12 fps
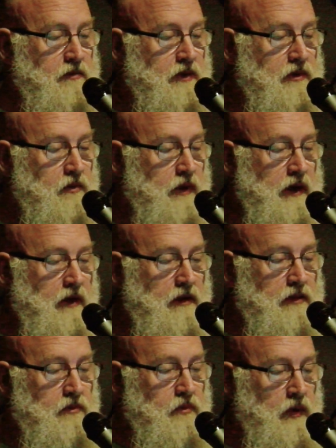be the way
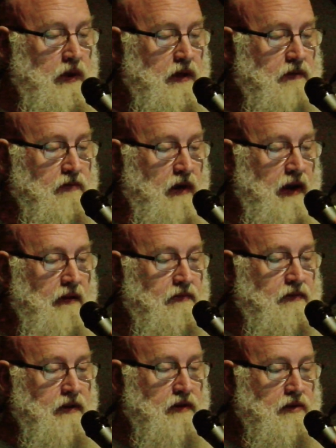we live
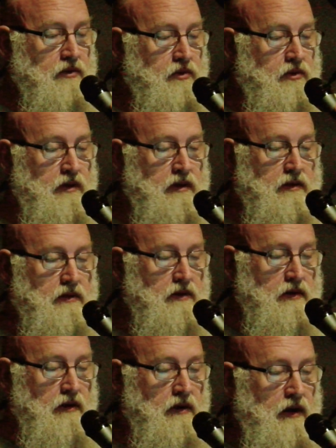life in the Torah,
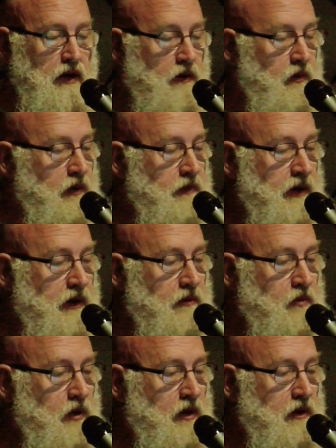and we
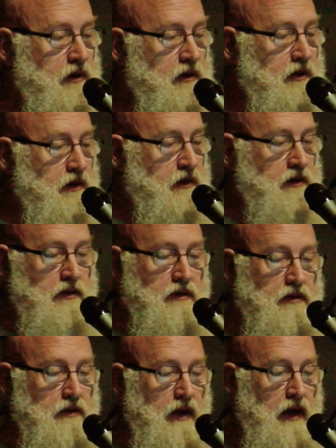become one in,
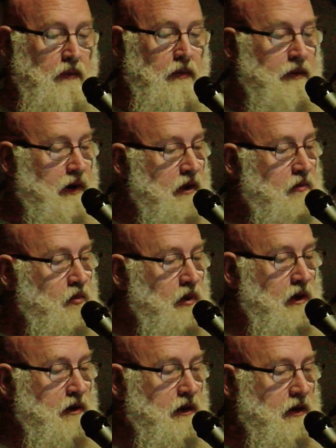and we become
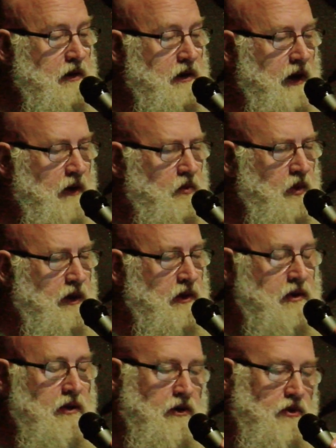one in and
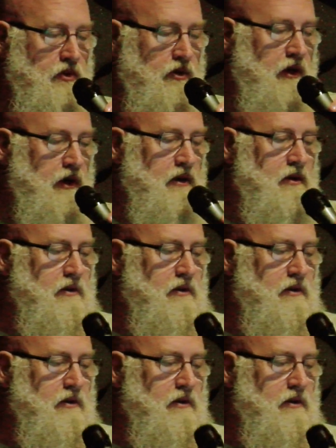with the Torah.